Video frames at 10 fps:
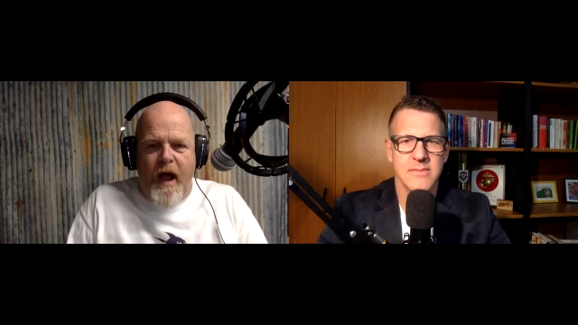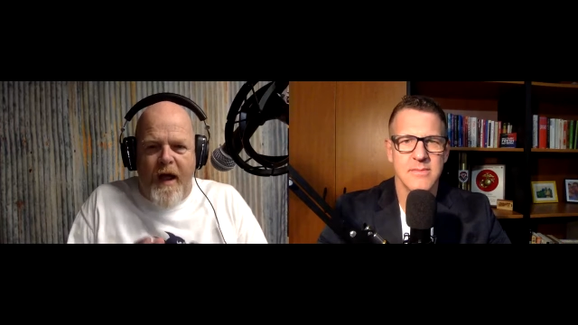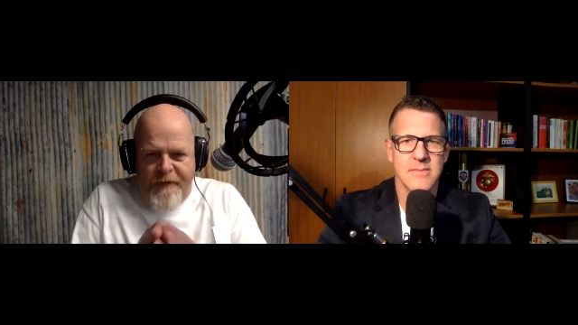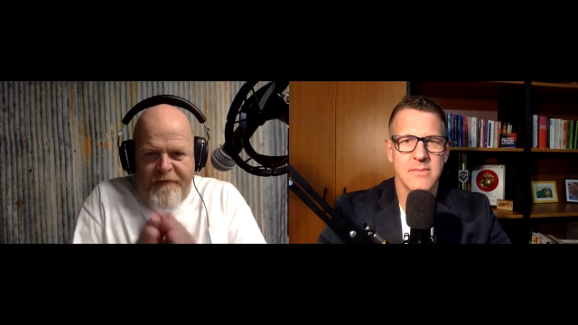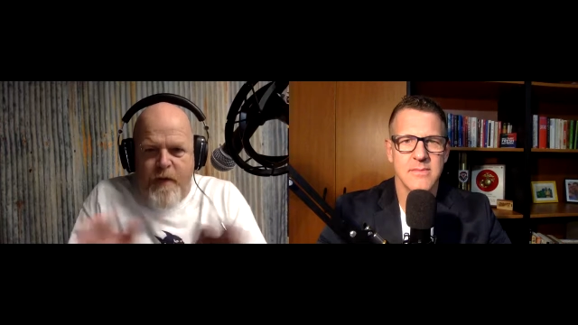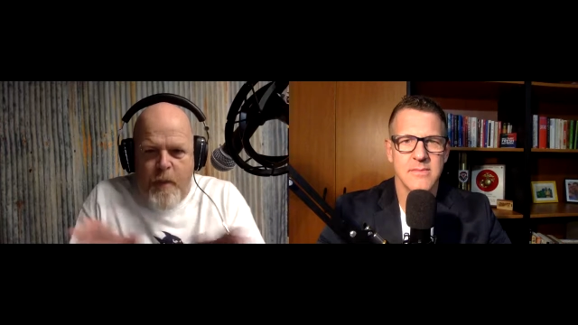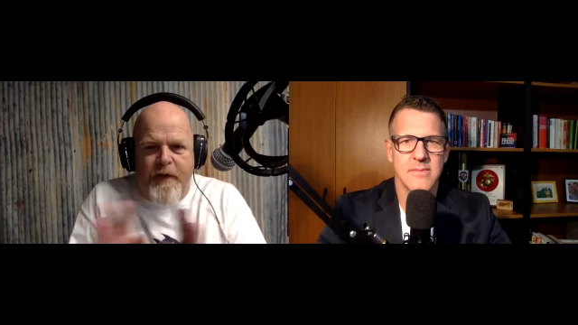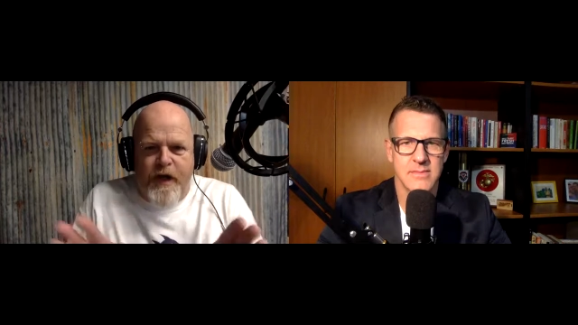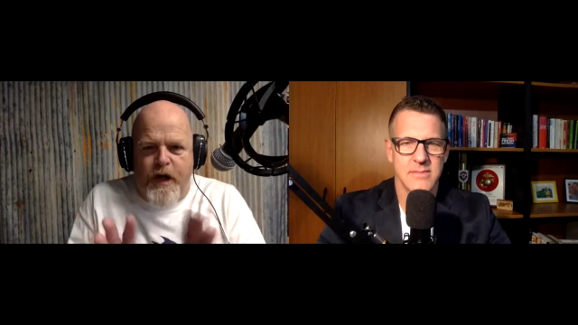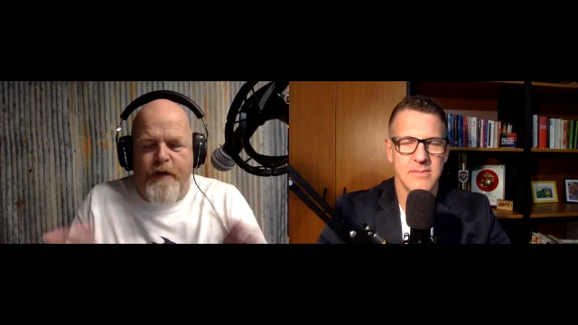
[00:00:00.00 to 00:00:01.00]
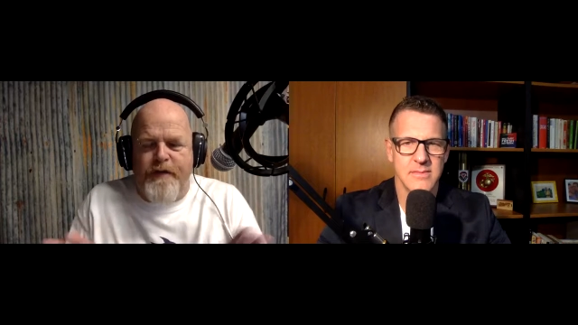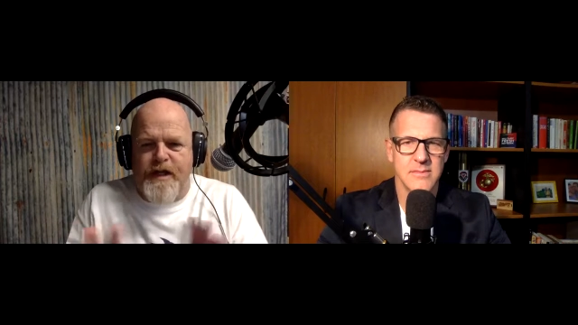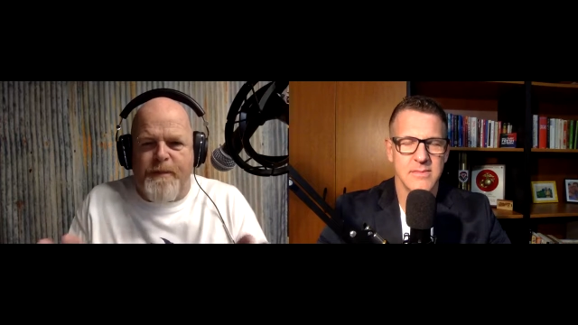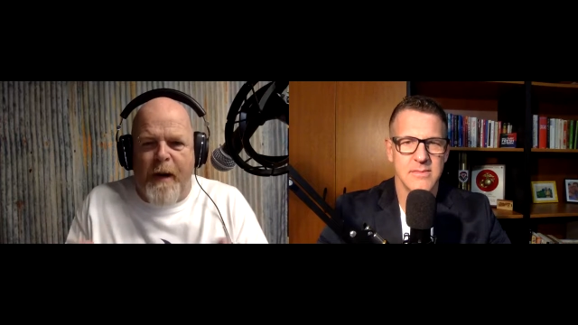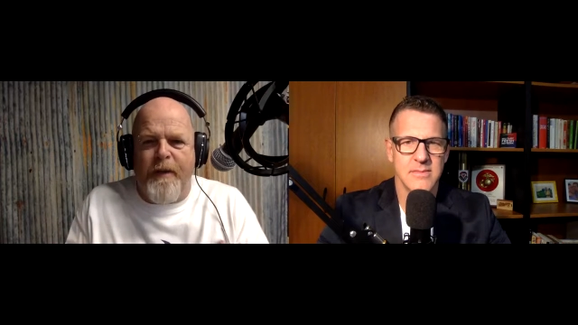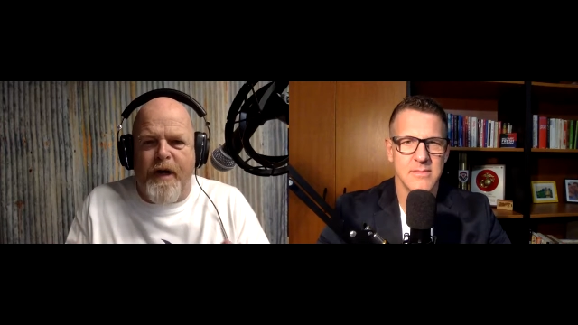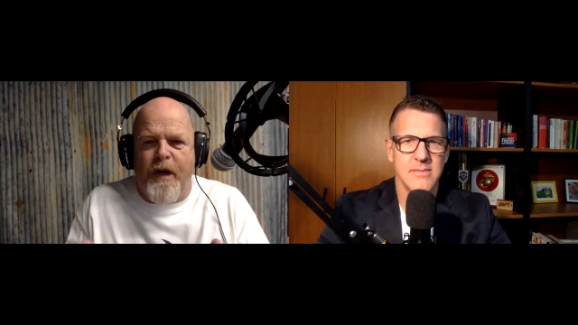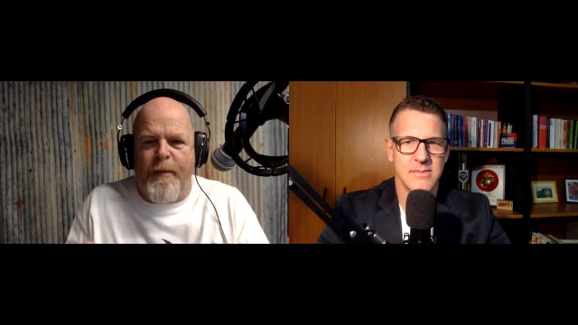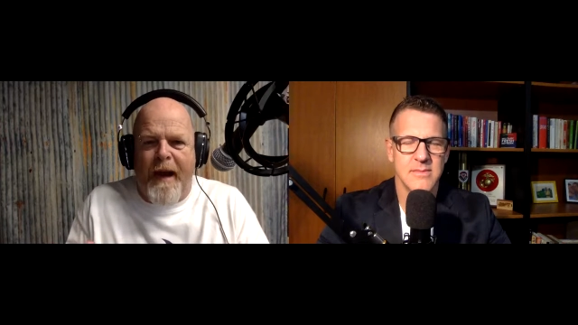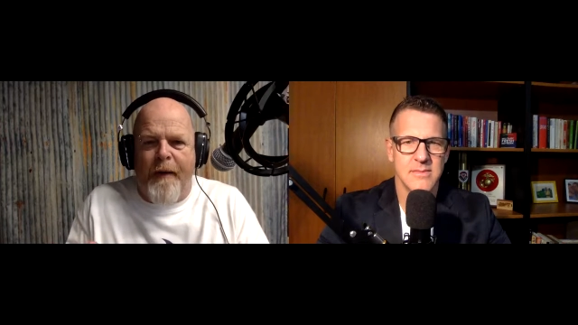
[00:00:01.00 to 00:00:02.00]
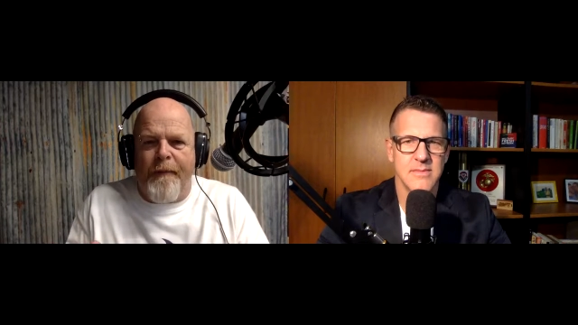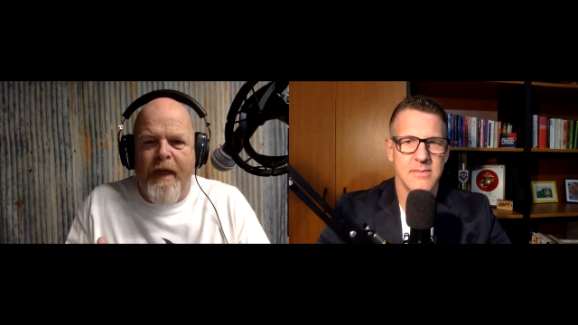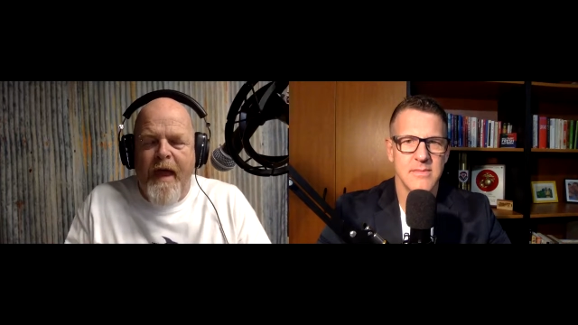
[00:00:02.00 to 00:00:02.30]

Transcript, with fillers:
Speaker 1: of everyone that you've just spoken about